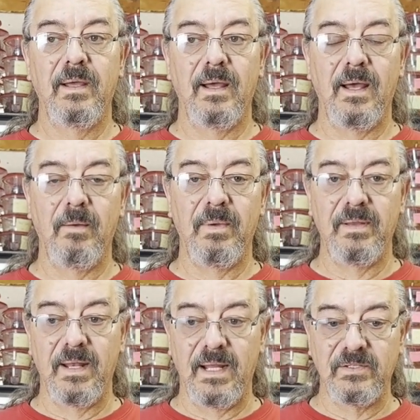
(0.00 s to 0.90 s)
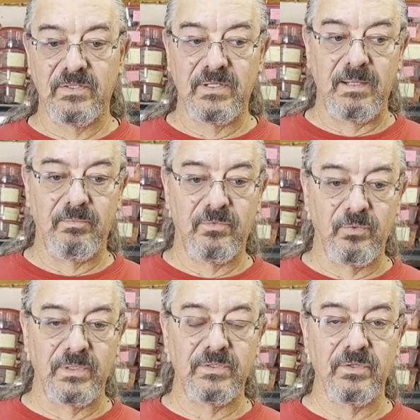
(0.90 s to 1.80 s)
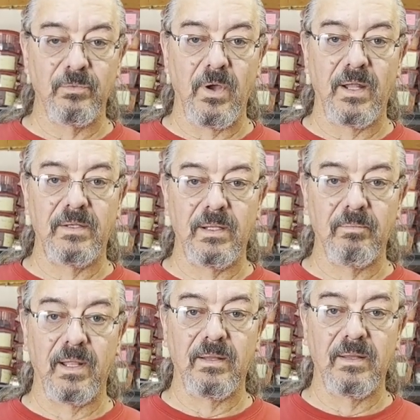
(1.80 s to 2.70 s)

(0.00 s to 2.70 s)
And then I just keep twitching the rod tip like